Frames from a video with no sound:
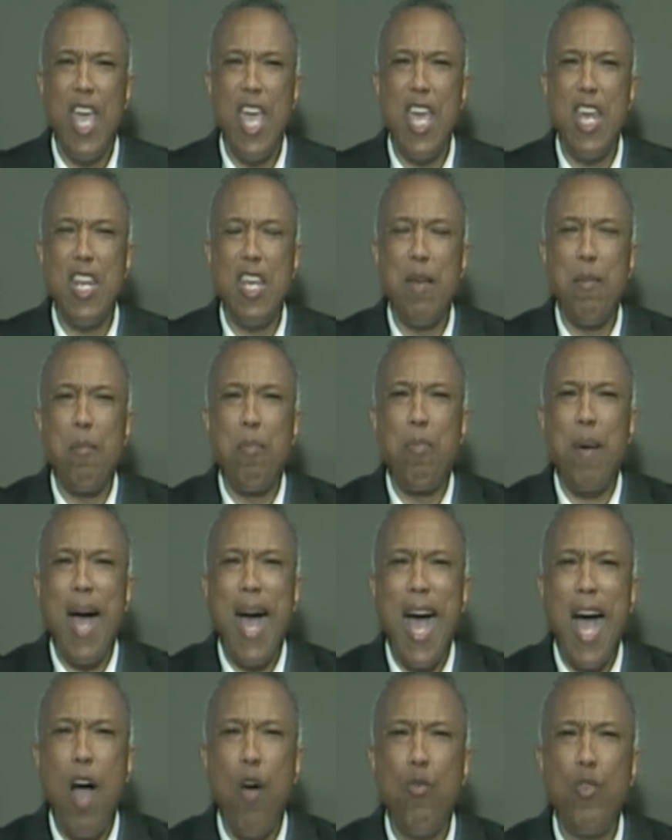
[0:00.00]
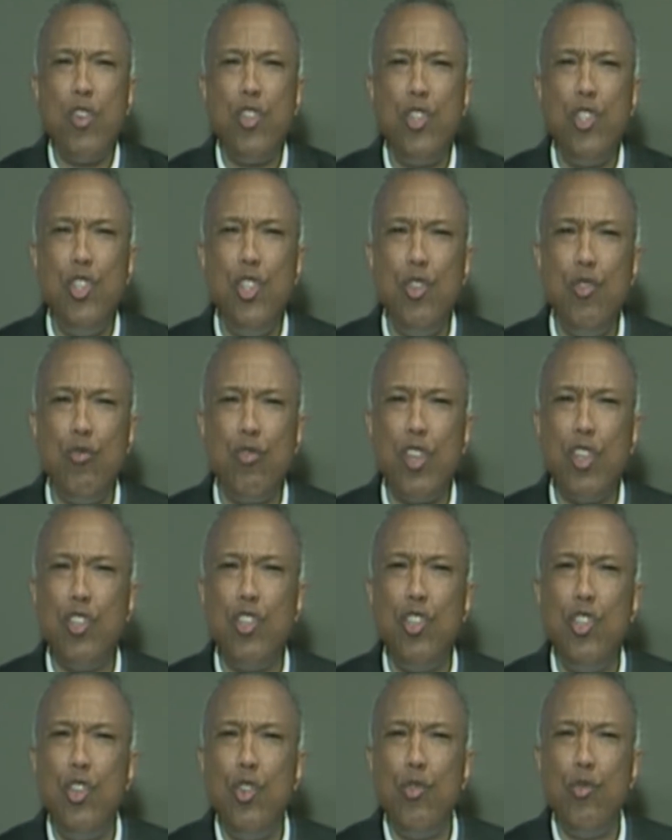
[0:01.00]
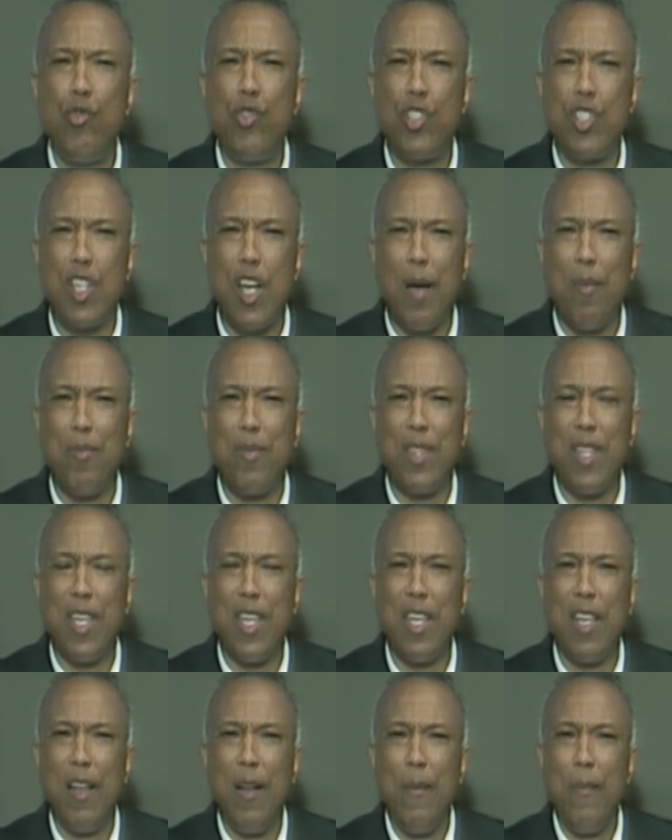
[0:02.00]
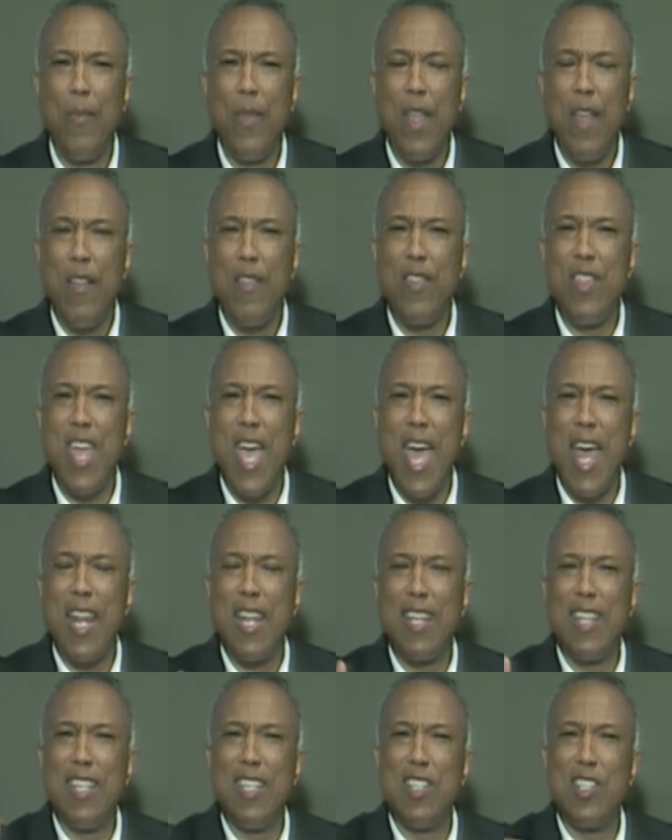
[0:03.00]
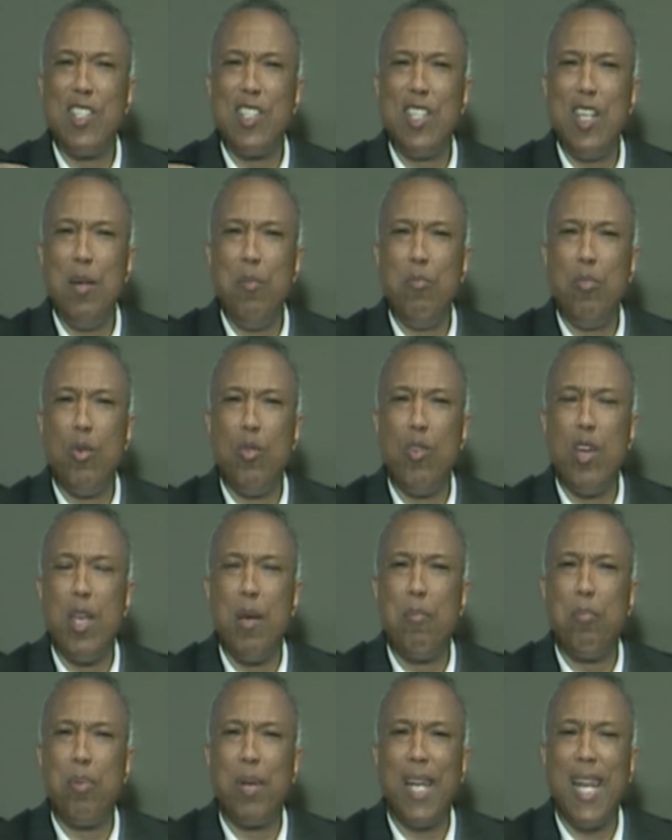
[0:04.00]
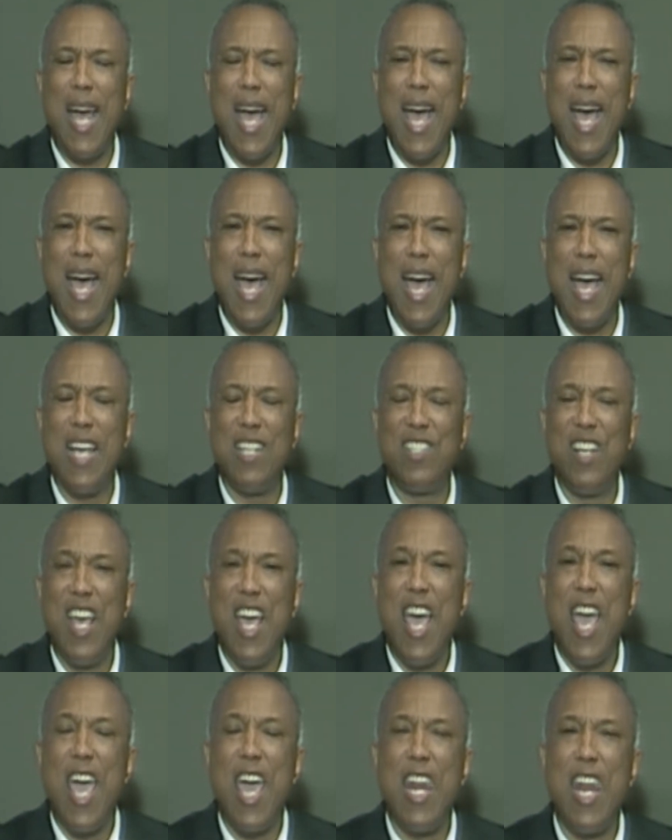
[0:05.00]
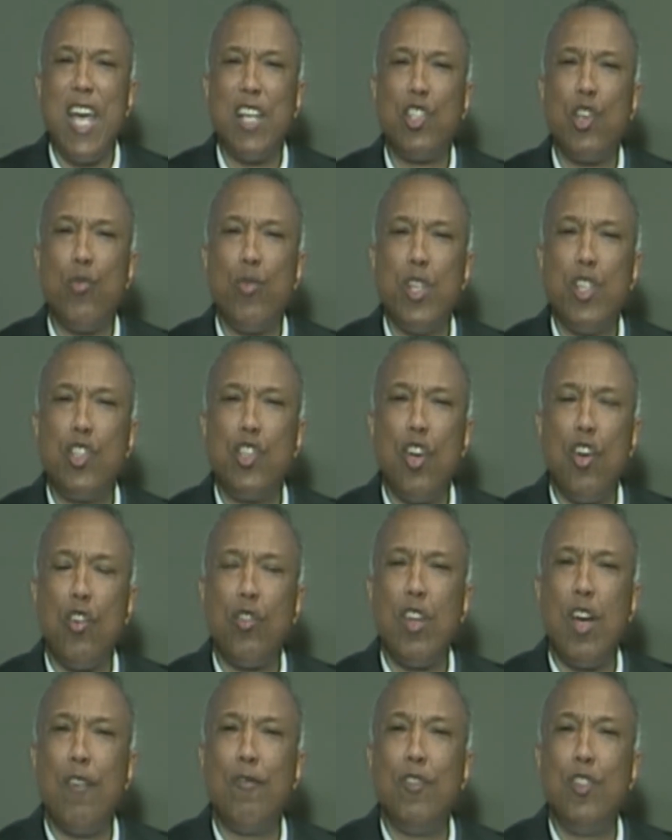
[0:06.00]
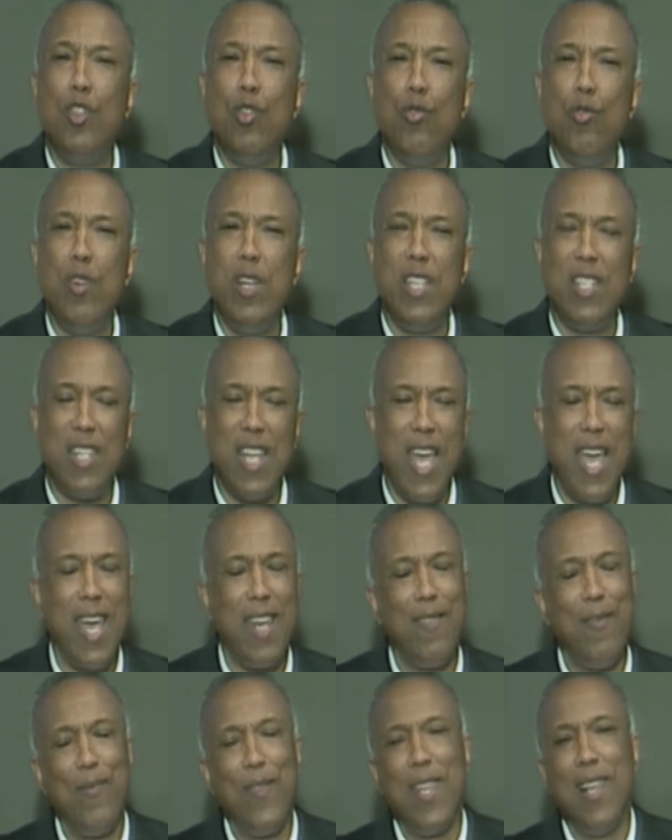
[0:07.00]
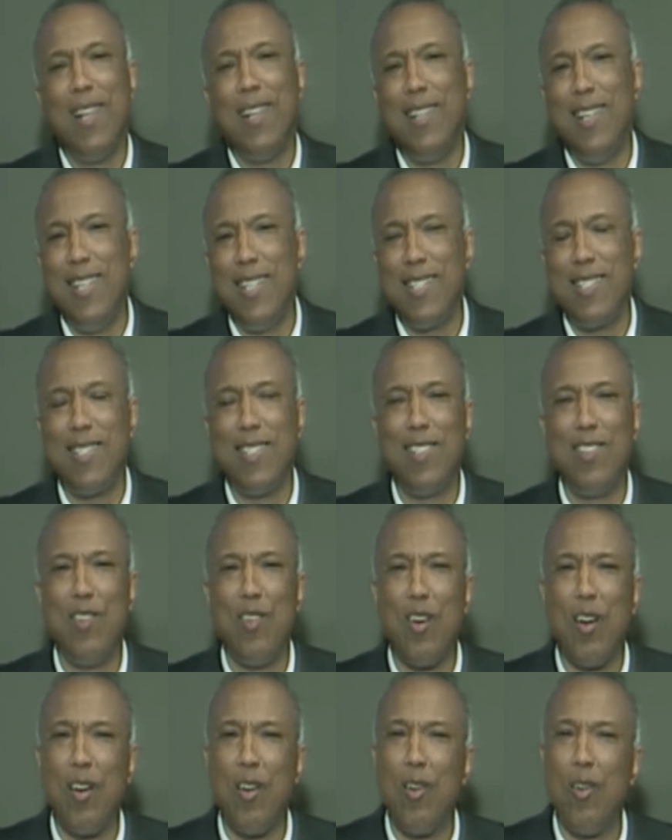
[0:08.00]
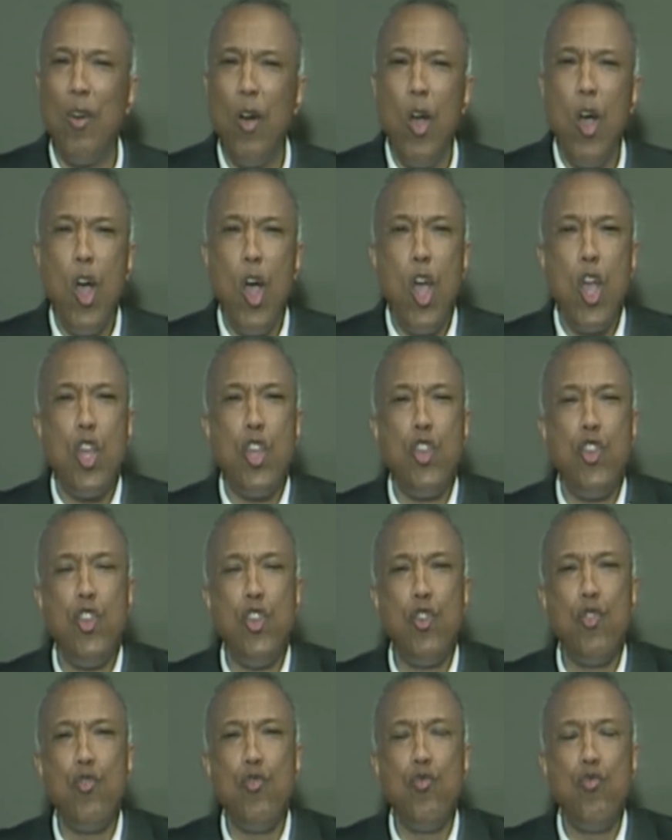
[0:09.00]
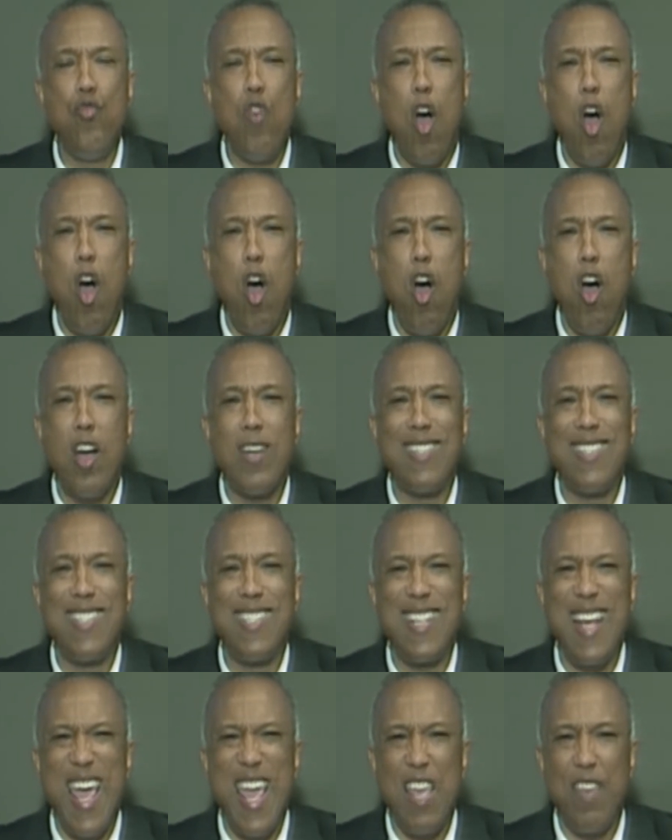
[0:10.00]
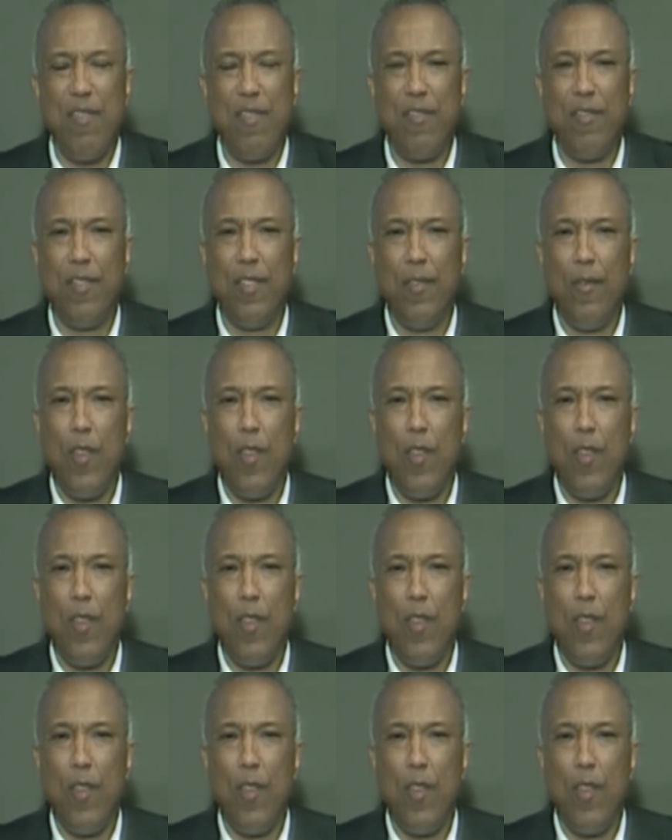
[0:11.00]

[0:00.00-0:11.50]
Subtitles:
It empowers you to do something that the symbol implies. And as a result of doing that, listen, y'all, you are safe.